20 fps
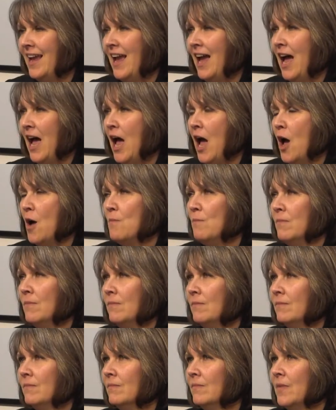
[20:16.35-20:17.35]
um,
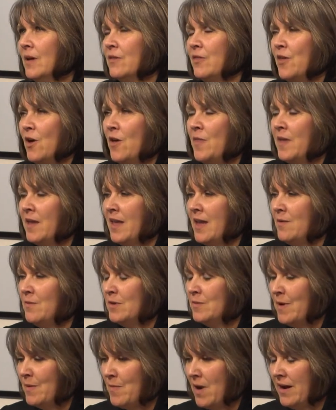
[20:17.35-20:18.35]
a thought that came to
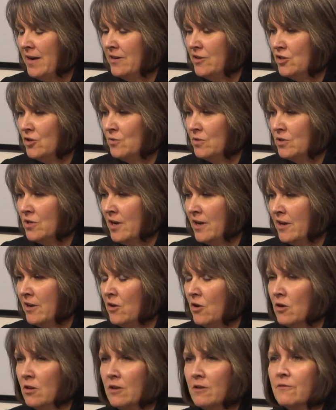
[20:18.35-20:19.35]
my mind as you were talking
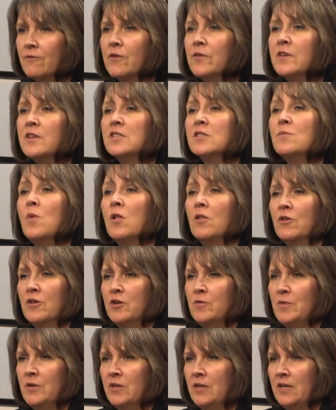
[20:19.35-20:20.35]
earlier for these smaller
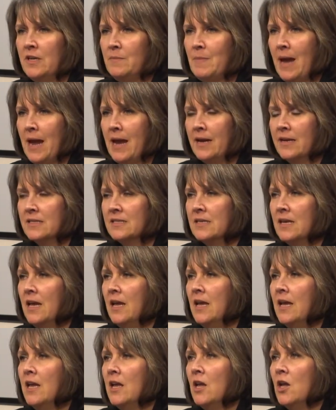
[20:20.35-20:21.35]
community banks.
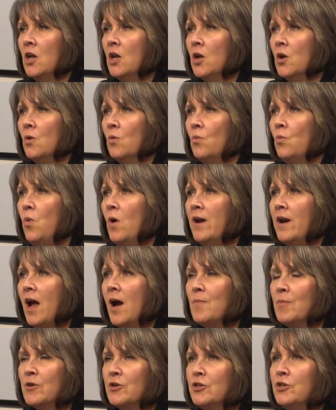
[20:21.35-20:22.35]
What
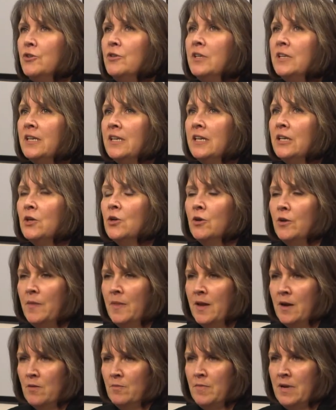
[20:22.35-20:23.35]
opportunity could
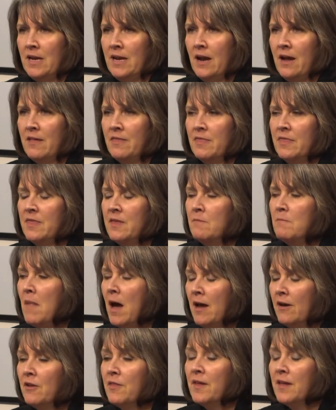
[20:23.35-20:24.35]
there be? I, the
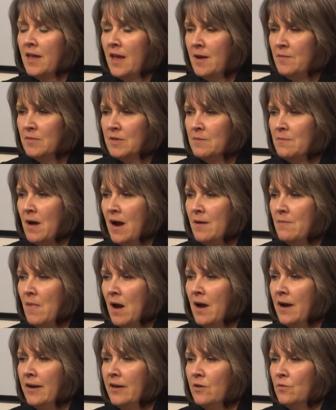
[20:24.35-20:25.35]
model that came to my
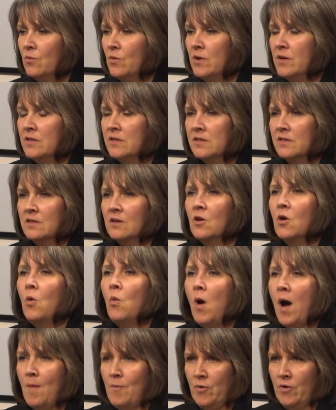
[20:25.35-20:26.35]
mind was the
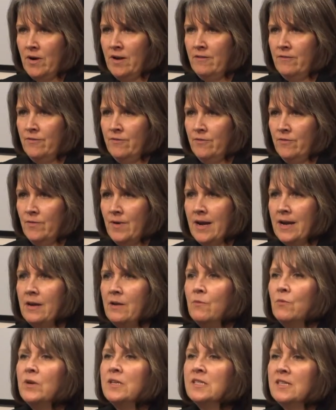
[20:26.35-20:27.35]
cooperative, mm-hmm. right?
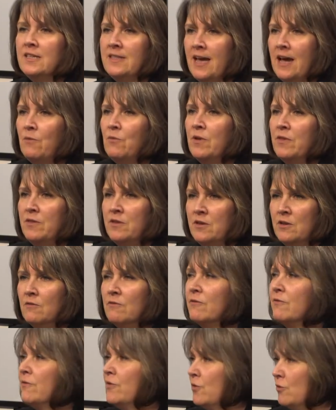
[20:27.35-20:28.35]
And we see that with you know
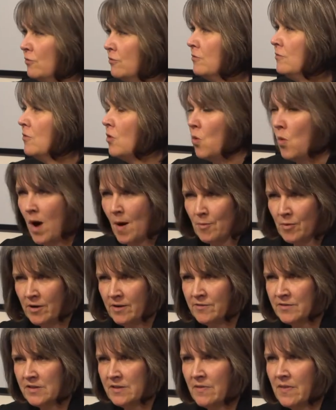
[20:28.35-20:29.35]
food
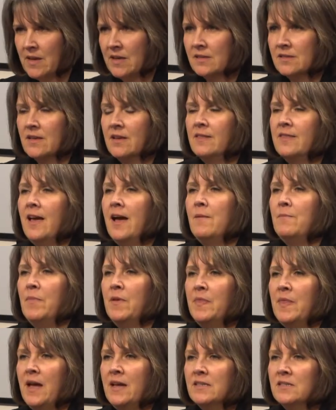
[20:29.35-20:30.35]
cooperatives and things like that.
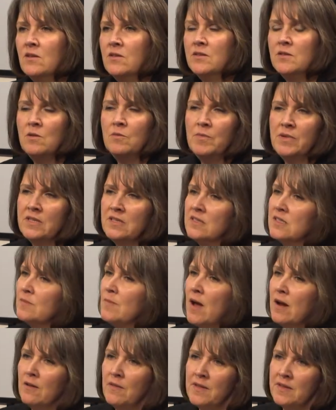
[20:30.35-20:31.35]
But that's also a business
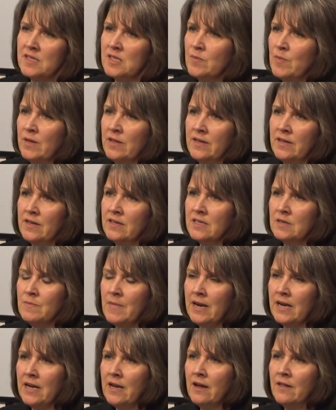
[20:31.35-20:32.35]
model that's spilling into
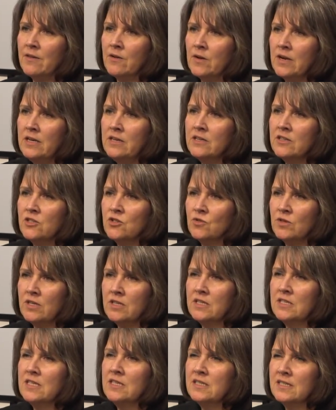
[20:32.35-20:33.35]
many other
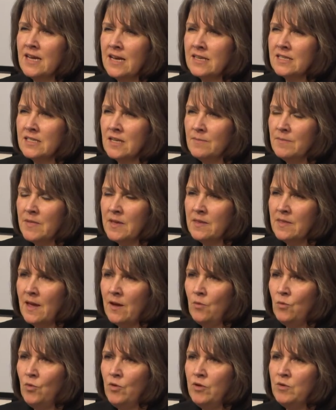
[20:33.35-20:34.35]
industries. Right. Is that something
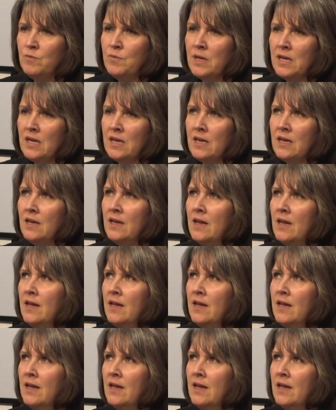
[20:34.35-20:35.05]
that would be